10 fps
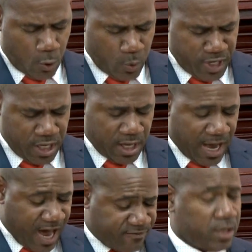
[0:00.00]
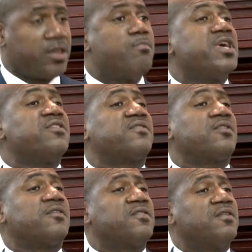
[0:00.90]
We have the
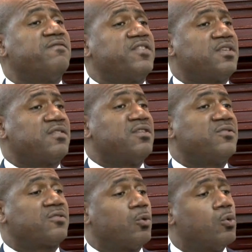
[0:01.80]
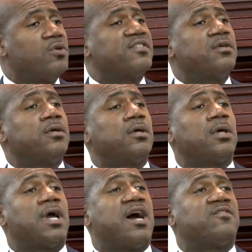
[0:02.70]
ministers visiting schools
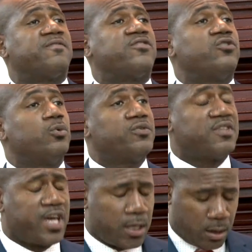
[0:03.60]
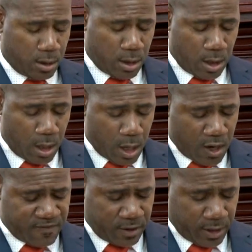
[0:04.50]
as of Tuesday
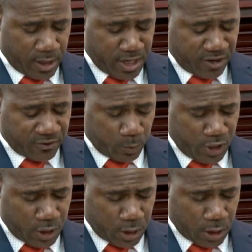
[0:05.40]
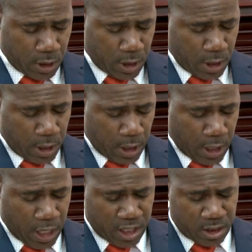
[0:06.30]
of next week.
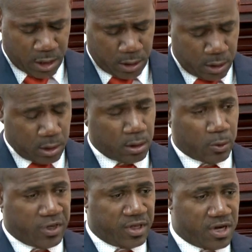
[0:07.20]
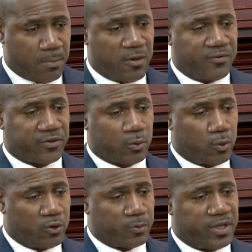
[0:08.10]
And with the number of
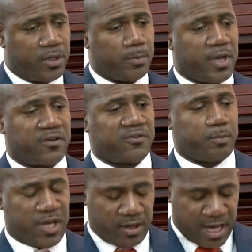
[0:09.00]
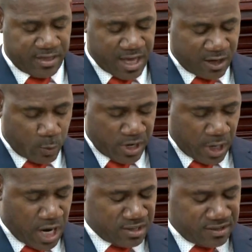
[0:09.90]
schools, we expect that that will
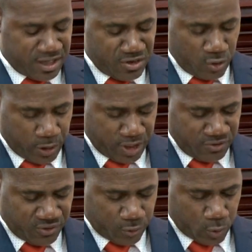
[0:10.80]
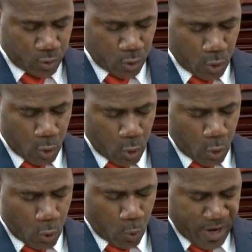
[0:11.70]
continue into
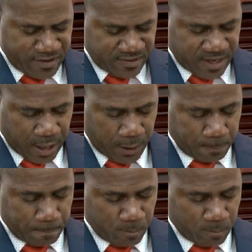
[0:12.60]
Wednesday.